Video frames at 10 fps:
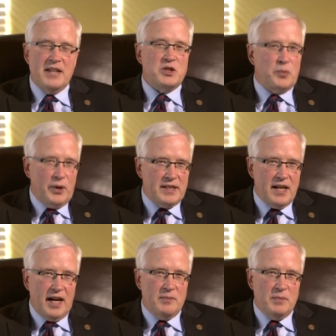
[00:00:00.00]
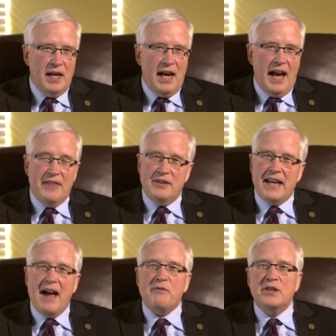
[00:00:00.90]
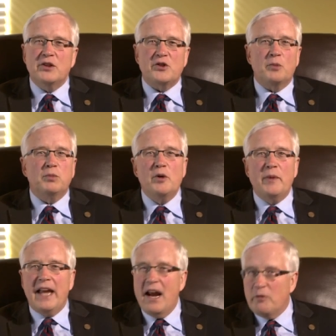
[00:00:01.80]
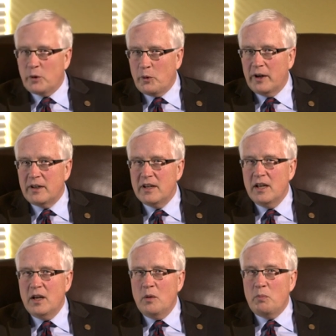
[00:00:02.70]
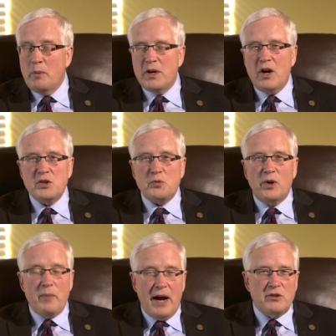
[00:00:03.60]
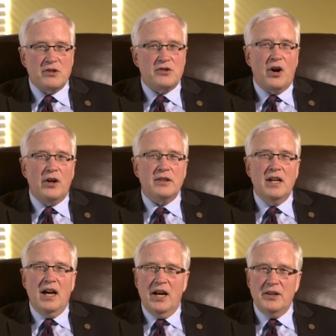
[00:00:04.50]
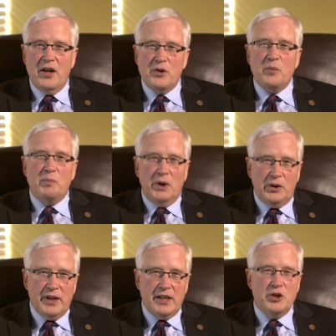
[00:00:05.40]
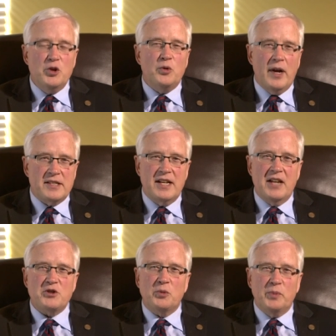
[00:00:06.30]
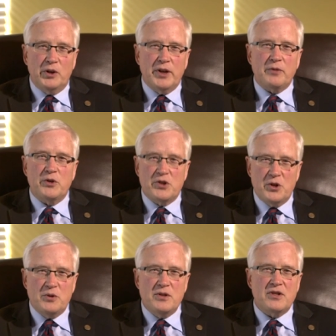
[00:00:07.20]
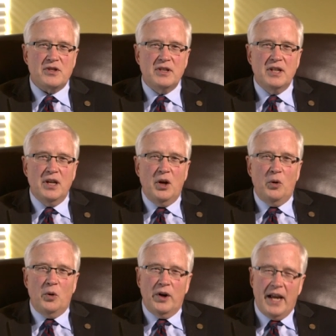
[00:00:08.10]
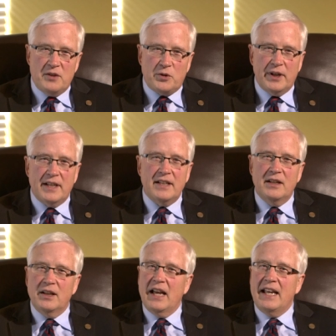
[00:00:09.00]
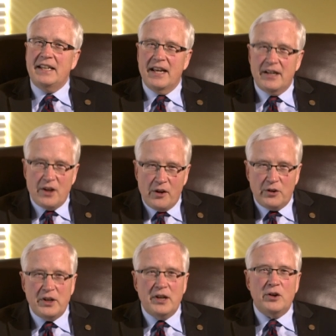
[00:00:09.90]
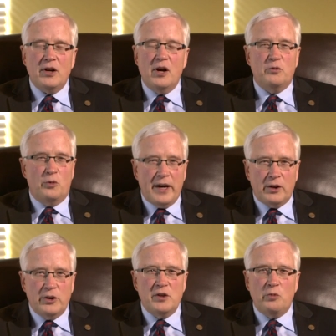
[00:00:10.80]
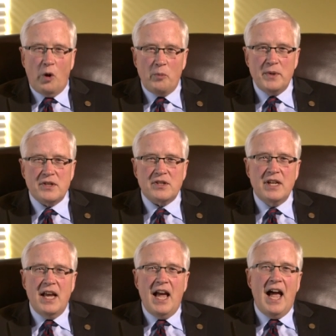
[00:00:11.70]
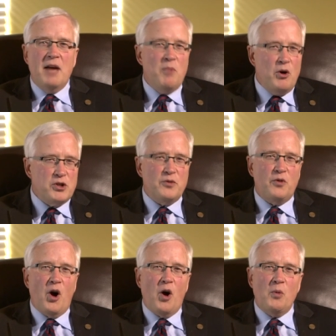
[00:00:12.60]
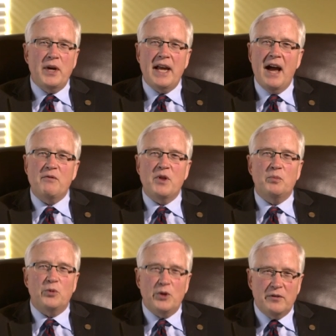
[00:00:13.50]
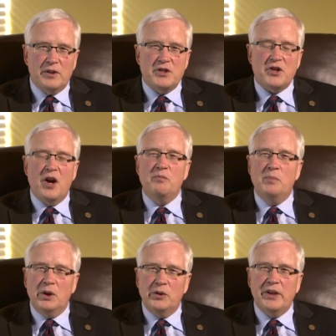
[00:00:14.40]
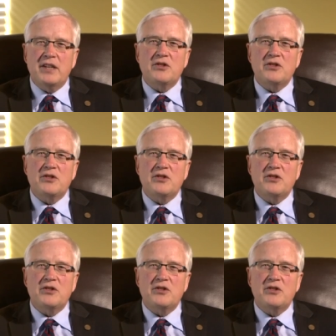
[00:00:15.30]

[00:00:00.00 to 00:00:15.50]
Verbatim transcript: and springtime and the daffodils are blooming everywhere but because we're about to start another building, a new residential building for students, we're entering yet another year of record enrollments. And most of all, we have the privilege of building